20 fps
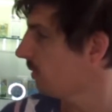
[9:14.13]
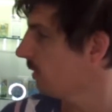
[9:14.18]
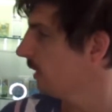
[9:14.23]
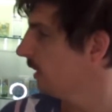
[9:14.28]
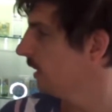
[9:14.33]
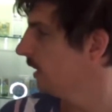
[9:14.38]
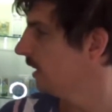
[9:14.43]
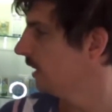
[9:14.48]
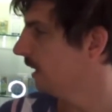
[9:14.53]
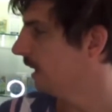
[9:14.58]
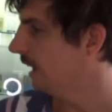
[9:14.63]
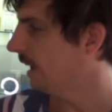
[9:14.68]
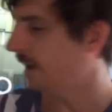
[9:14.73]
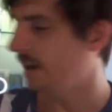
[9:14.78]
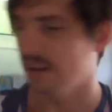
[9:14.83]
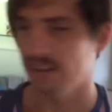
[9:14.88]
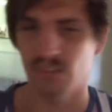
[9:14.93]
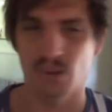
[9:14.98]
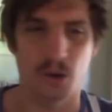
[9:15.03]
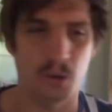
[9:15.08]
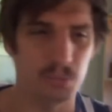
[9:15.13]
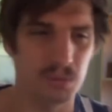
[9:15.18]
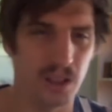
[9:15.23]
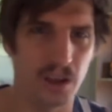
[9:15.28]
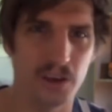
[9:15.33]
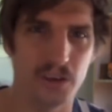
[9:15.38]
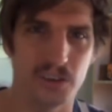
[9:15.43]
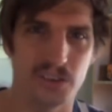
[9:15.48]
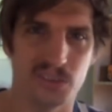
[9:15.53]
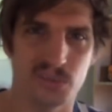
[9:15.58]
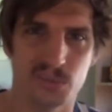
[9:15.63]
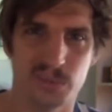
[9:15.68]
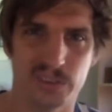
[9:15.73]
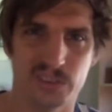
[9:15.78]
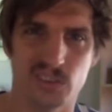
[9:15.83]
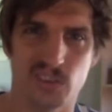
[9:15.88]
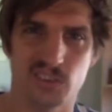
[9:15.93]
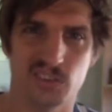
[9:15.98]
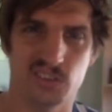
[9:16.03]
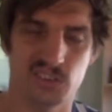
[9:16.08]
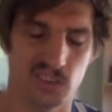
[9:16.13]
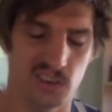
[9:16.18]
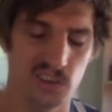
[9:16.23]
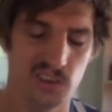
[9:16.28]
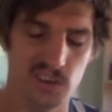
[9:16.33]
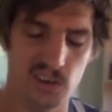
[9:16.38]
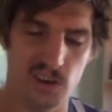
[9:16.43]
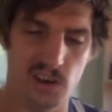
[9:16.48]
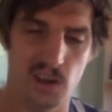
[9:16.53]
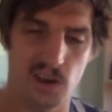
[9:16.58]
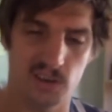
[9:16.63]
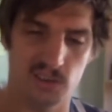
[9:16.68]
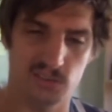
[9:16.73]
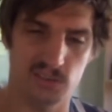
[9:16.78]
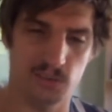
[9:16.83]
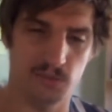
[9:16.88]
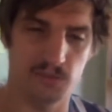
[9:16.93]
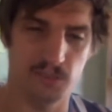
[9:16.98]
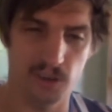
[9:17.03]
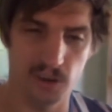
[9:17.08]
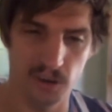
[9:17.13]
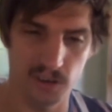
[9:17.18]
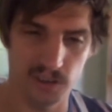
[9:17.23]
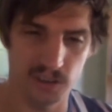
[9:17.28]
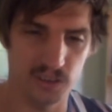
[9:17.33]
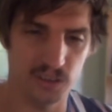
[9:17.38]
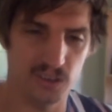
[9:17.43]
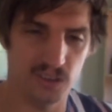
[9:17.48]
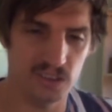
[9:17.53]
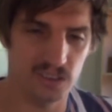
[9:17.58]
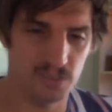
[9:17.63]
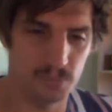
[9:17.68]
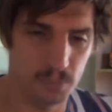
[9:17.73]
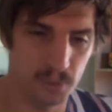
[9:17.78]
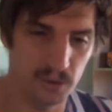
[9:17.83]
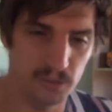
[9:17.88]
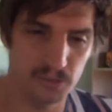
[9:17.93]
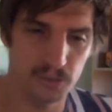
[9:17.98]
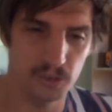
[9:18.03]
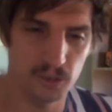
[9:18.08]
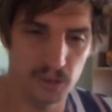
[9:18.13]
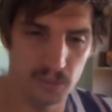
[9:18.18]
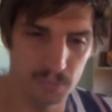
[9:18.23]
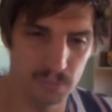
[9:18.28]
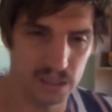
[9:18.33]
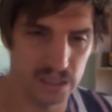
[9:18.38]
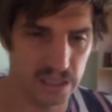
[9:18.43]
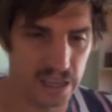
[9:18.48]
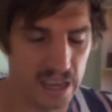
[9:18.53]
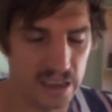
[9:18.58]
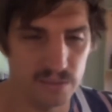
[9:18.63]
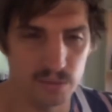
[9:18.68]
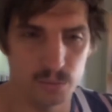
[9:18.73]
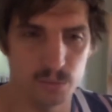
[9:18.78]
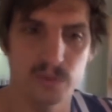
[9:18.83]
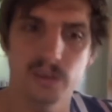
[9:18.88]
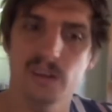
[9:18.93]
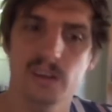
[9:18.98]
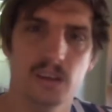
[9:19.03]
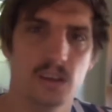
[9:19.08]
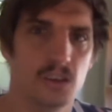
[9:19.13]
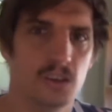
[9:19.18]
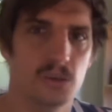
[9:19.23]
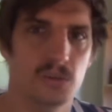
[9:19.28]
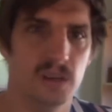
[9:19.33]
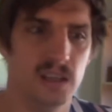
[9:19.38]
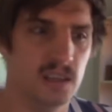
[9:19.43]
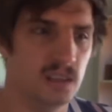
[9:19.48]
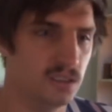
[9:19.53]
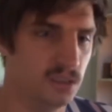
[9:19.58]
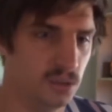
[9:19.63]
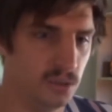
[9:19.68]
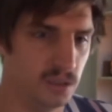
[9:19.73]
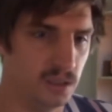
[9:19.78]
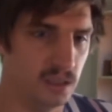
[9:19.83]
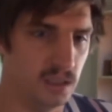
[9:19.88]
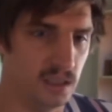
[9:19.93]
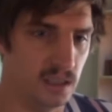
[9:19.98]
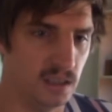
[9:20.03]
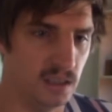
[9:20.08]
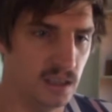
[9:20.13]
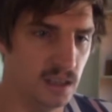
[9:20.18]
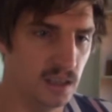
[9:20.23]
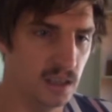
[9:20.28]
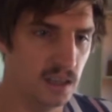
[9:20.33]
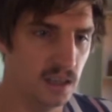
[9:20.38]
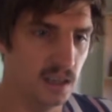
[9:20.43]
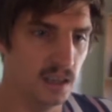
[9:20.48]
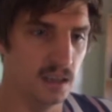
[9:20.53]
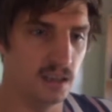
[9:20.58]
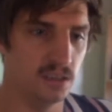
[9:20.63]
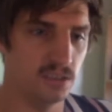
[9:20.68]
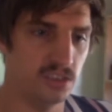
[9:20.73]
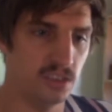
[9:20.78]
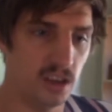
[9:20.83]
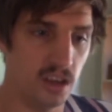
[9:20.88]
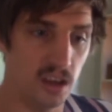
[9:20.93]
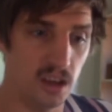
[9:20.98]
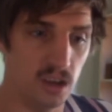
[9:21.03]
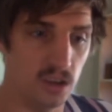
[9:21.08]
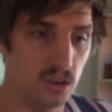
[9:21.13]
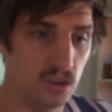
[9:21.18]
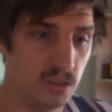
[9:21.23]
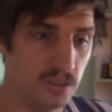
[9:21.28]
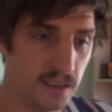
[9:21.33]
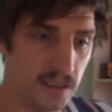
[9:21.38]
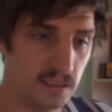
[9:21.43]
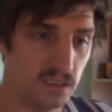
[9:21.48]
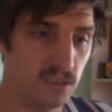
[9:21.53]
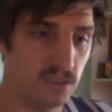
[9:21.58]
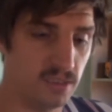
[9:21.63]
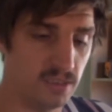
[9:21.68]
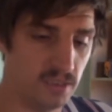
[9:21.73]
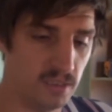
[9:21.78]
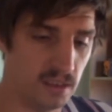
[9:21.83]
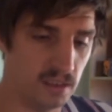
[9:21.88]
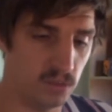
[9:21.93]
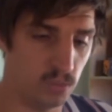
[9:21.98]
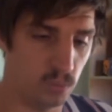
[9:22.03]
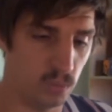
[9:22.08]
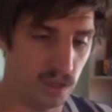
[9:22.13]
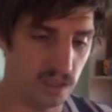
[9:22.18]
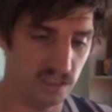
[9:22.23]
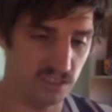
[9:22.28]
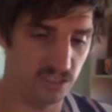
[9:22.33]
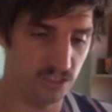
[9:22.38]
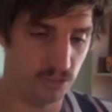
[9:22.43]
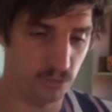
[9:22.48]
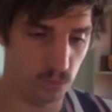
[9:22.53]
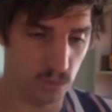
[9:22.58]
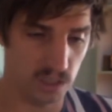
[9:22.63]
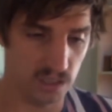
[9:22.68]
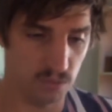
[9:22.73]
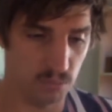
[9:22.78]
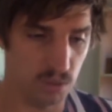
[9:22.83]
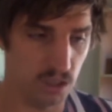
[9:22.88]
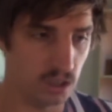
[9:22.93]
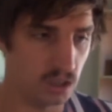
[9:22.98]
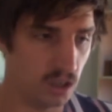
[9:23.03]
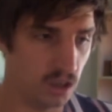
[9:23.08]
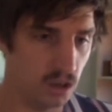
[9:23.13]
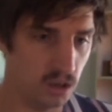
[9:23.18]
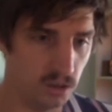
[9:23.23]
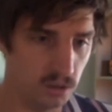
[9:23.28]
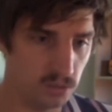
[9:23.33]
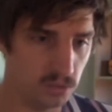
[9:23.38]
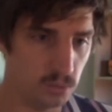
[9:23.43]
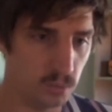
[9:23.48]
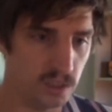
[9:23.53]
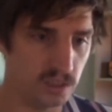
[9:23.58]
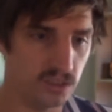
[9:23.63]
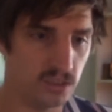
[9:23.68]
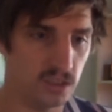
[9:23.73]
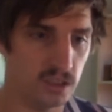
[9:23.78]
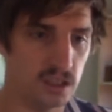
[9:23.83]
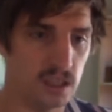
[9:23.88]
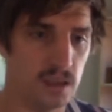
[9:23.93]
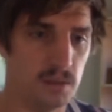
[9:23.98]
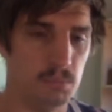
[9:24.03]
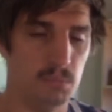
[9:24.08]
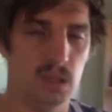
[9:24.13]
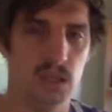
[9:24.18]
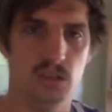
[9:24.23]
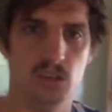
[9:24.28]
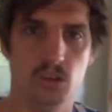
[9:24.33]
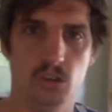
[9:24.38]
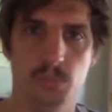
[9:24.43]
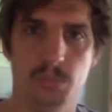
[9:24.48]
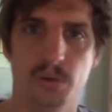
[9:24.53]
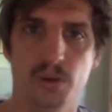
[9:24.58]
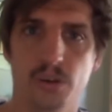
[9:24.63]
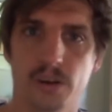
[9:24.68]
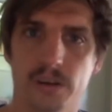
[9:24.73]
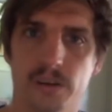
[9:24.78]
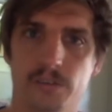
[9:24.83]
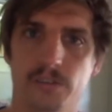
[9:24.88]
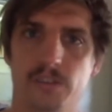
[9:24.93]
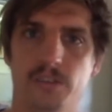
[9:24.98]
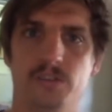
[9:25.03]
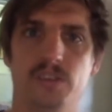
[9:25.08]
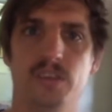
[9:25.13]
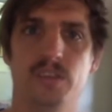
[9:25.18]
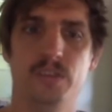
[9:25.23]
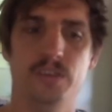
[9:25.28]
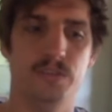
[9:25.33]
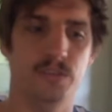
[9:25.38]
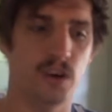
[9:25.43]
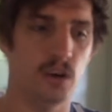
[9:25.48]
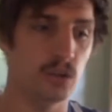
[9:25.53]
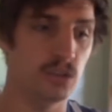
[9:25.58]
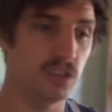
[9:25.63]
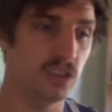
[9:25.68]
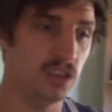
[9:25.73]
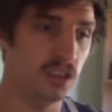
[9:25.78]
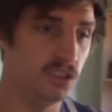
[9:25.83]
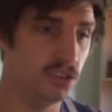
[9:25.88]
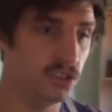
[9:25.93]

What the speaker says: top loaders, which I shouldn't. I should find a nice spot for them, but I haven't really got around to it yet. So that's one of my goals. Once I get my new binder for Vivid Voltage,